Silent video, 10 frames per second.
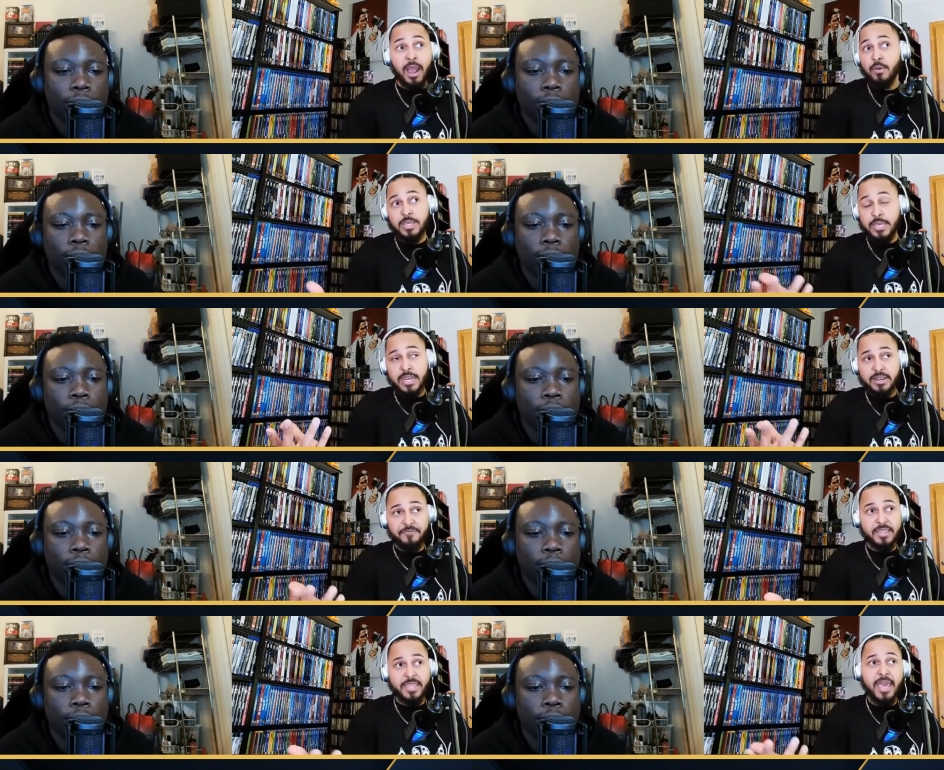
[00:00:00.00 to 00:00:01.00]
Speaker 1: How is he going to
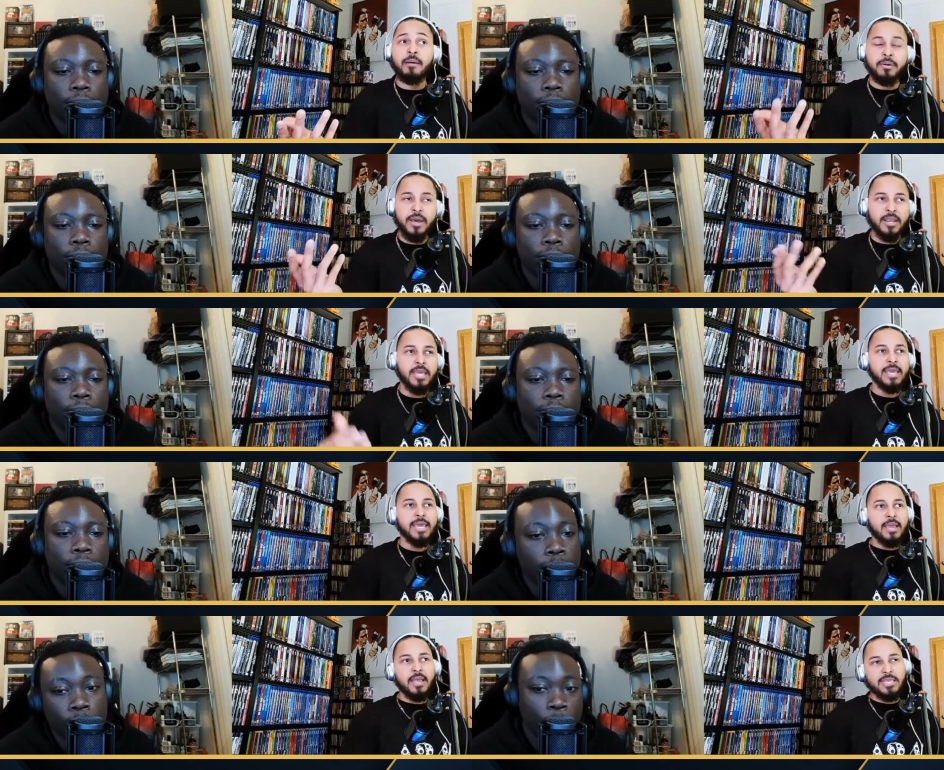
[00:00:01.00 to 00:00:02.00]
defeat that? But
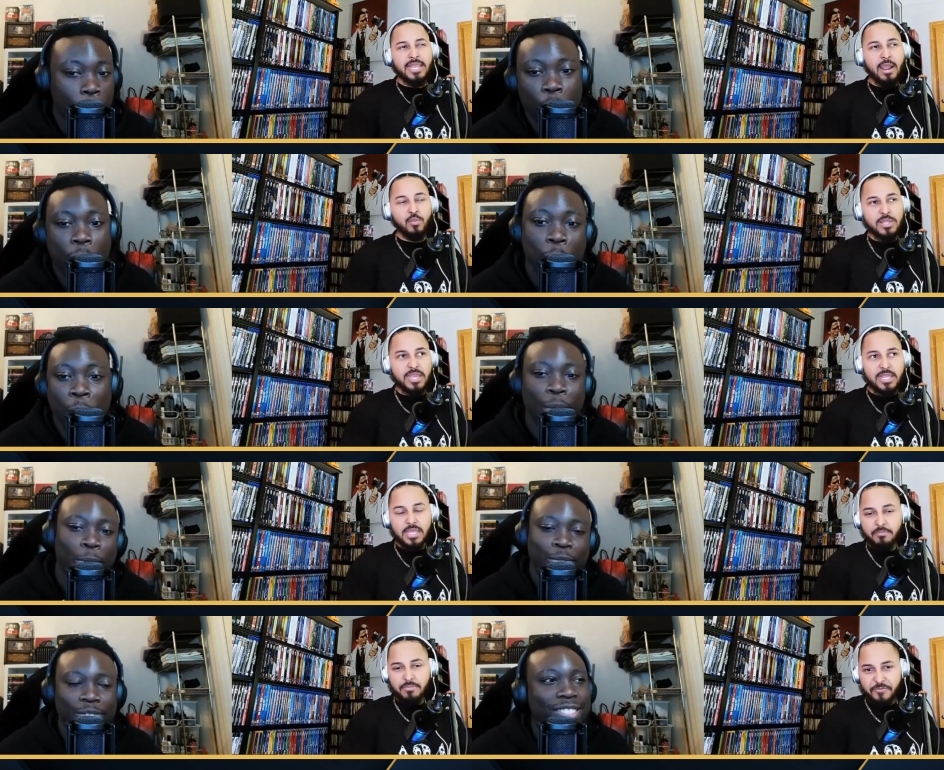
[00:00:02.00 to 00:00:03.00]
oh no,
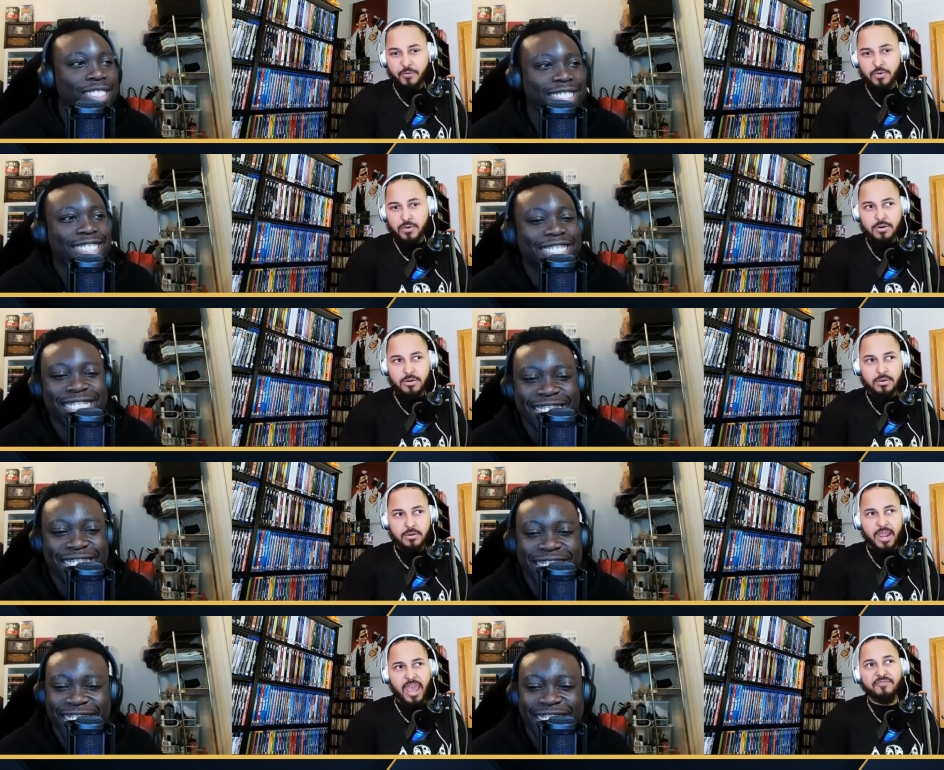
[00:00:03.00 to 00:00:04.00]
anything before
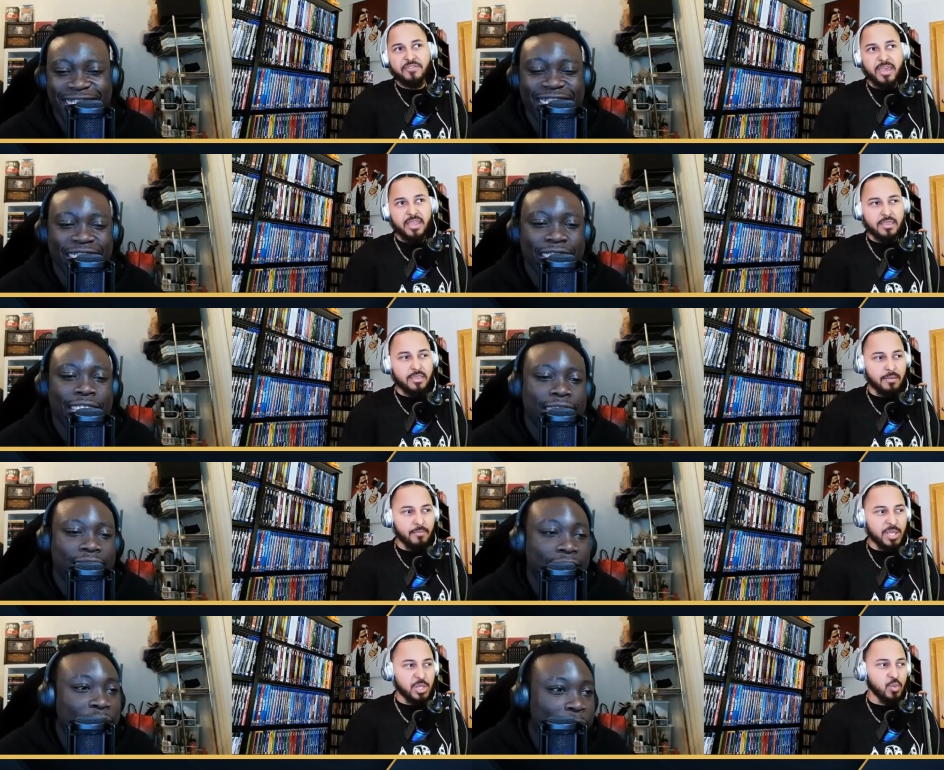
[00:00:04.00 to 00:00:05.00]
or after that that
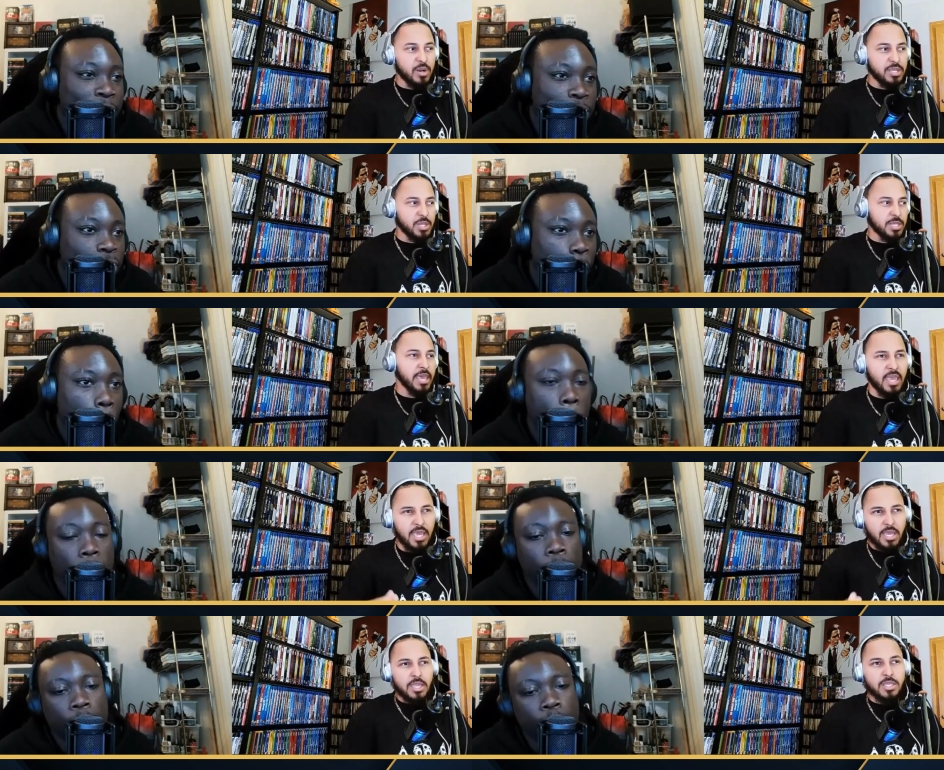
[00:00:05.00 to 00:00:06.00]
that makes you want to just
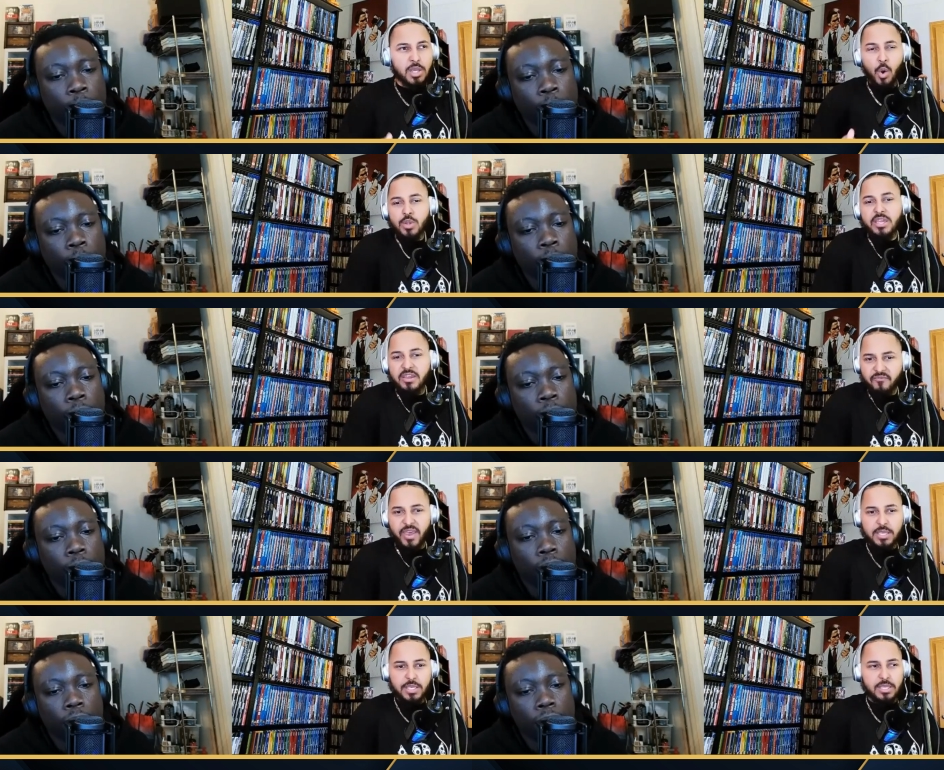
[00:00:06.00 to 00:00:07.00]
like totally invest